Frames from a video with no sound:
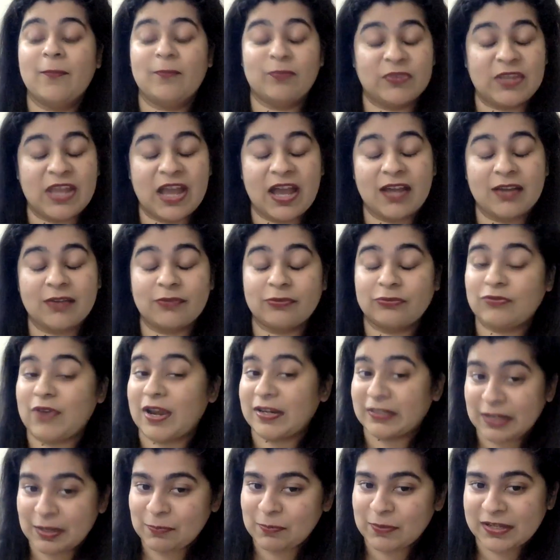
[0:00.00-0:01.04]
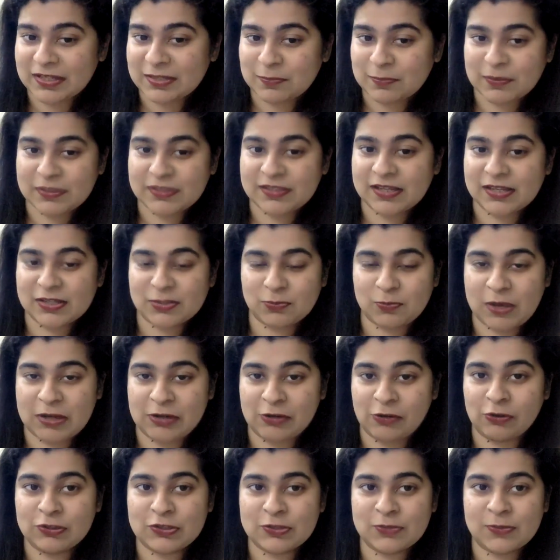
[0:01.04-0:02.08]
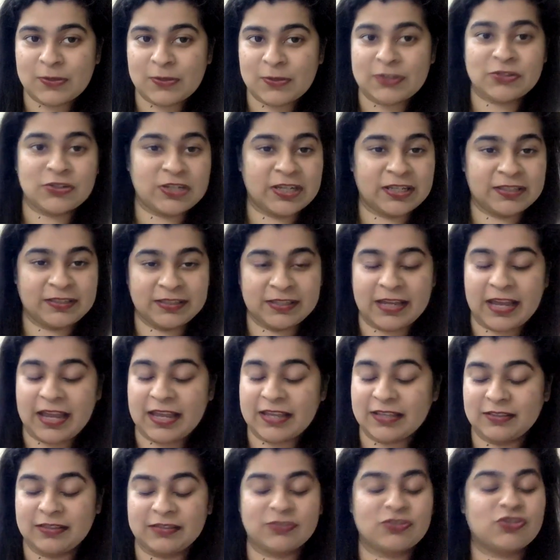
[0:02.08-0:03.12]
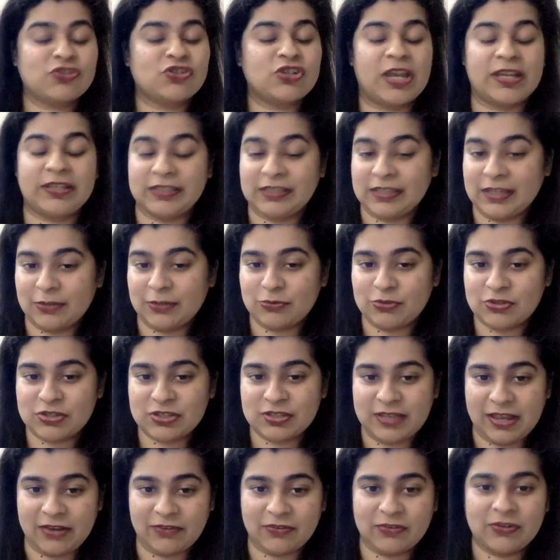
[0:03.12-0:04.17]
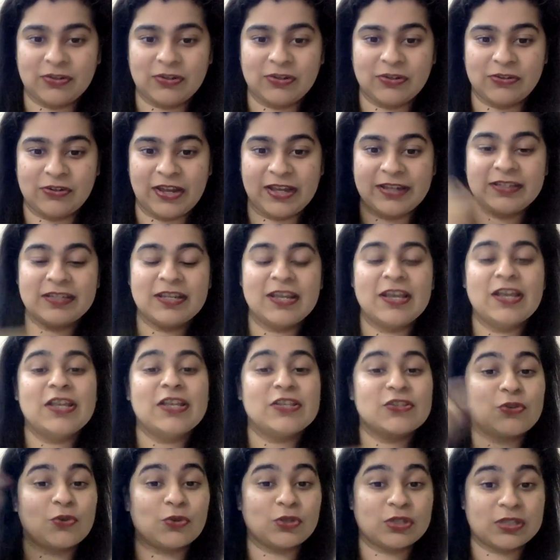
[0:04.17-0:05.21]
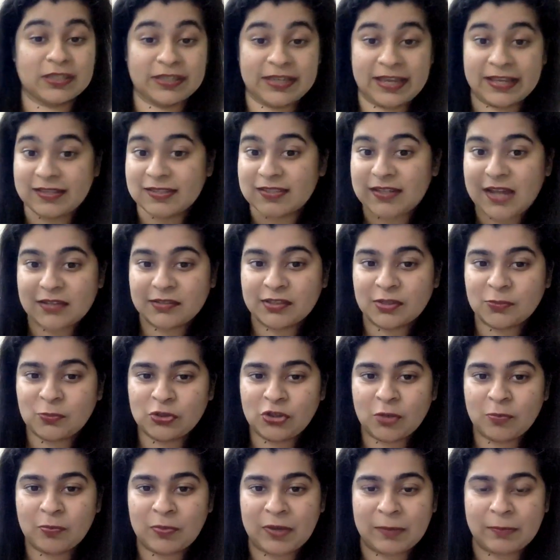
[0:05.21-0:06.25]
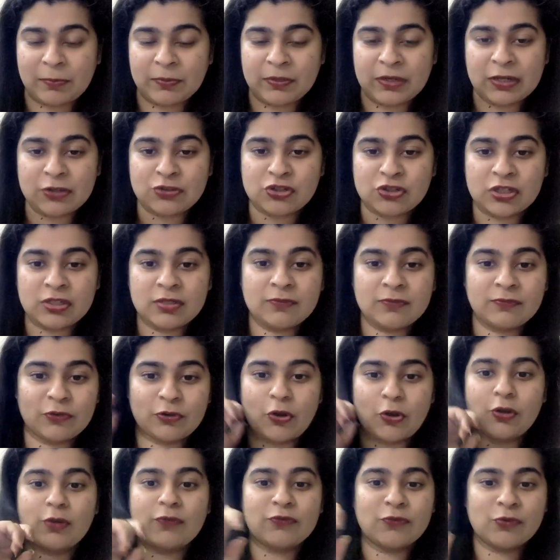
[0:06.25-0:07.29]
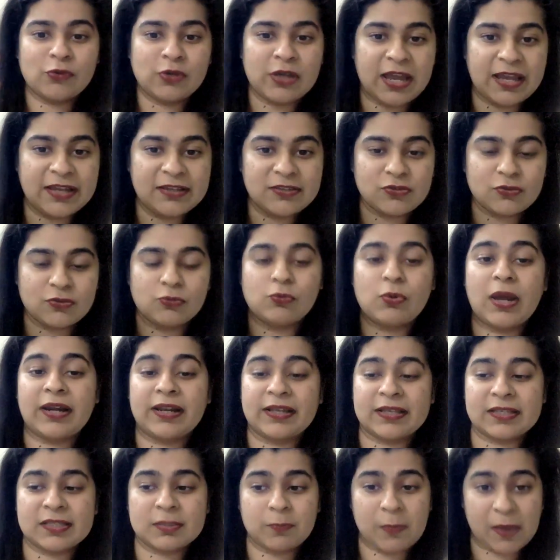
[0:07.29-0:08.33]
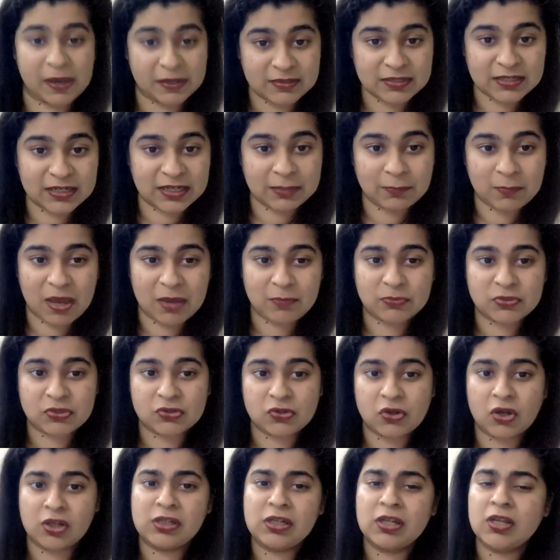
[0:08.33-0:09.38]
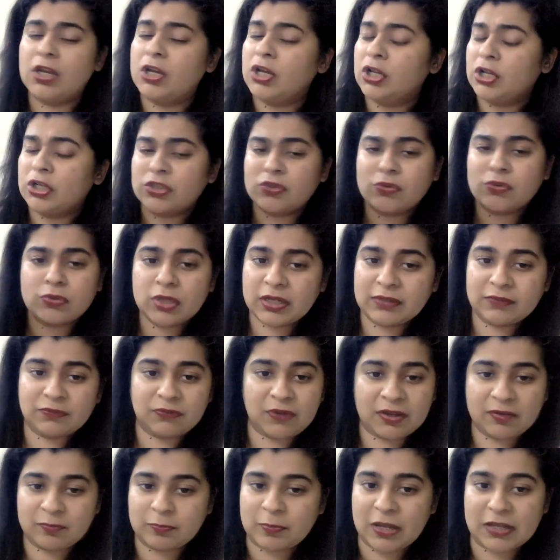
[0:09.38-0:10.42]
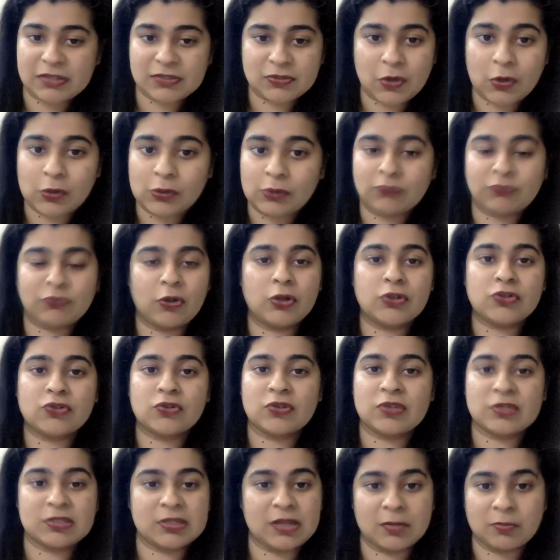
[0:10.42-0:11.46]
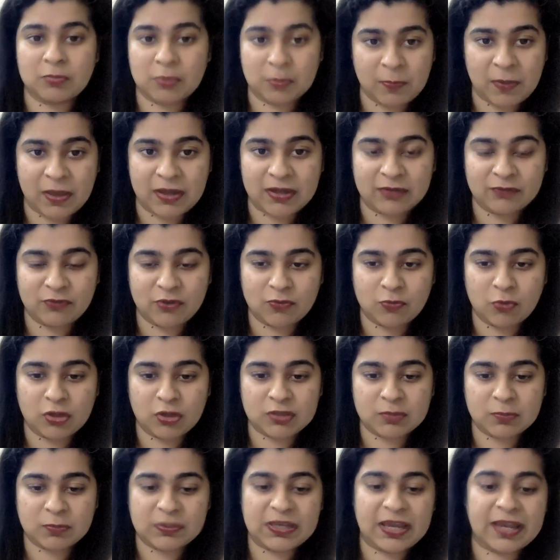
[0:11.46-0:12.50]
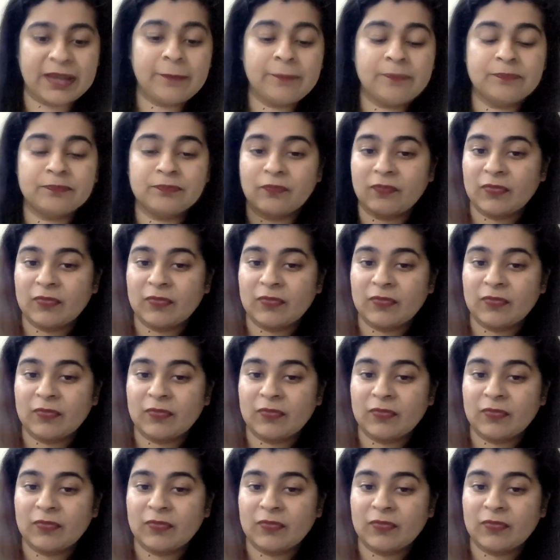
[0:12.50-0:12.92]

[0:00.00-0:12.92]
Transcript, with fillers: their final placements as well also and today they got shining out there right so get started with your preparation for all of you guys who are expecting an NMIMS call 235 plus all of you all should start preparing for WAT PI